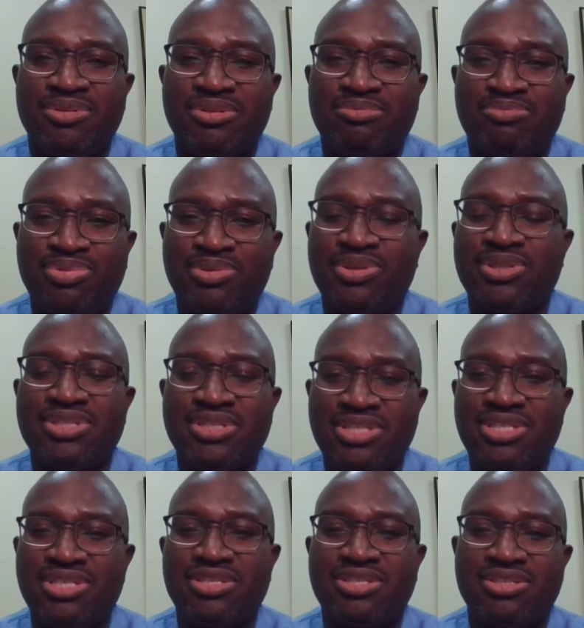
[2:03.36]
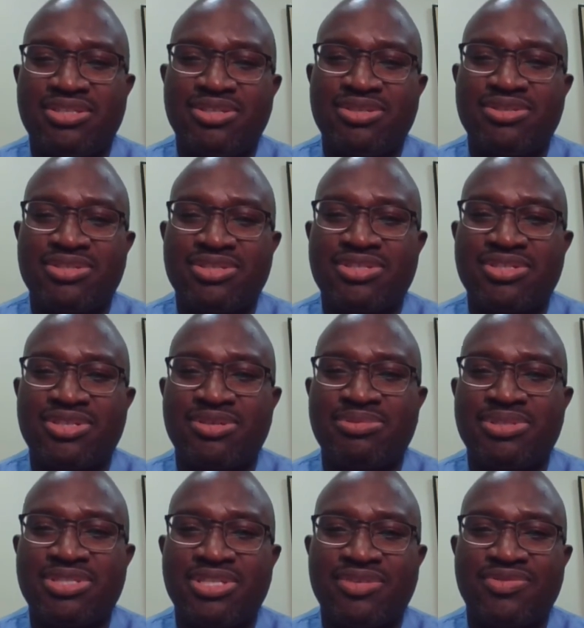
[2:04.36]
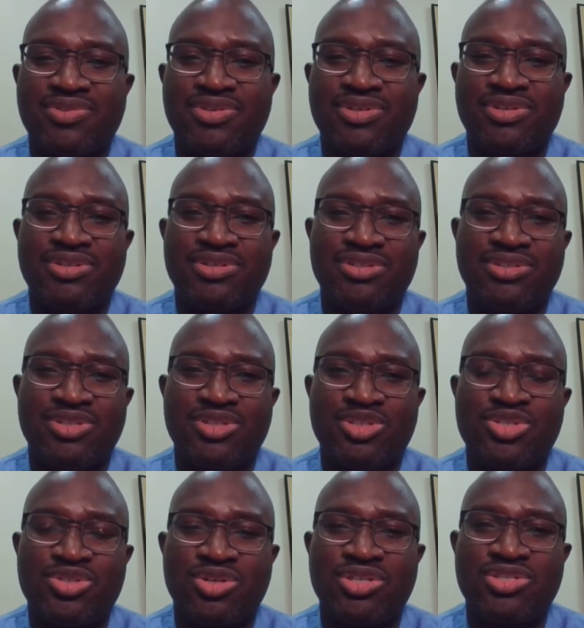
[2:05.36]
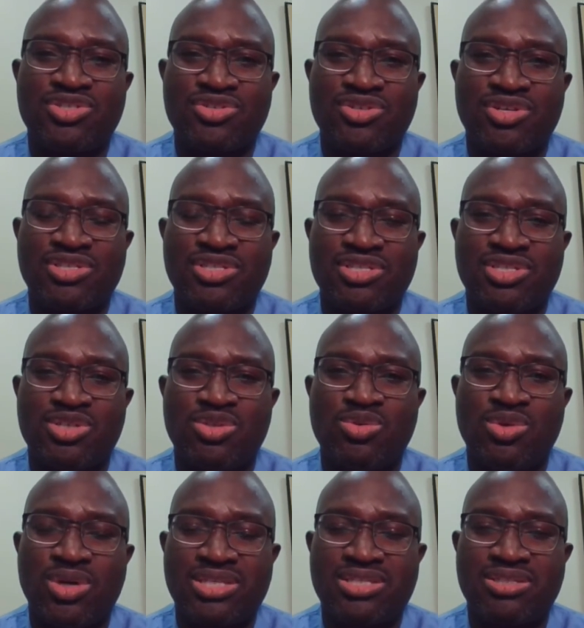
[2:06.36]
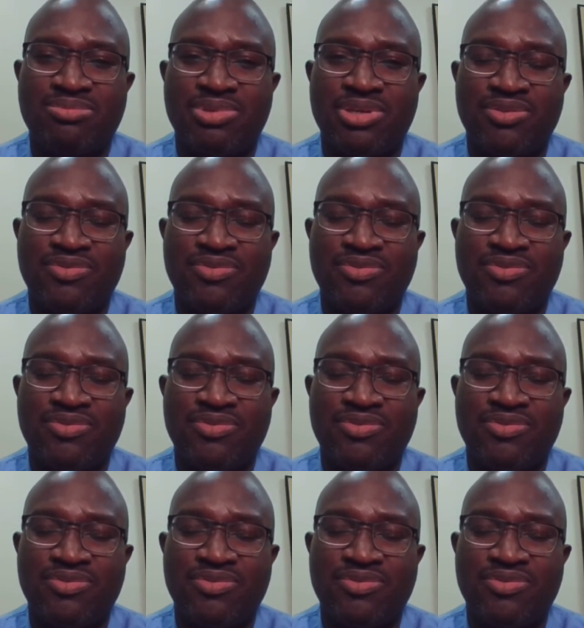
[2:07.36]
pulling teeth, to use the term. It's never, drawing straws to see who has to make the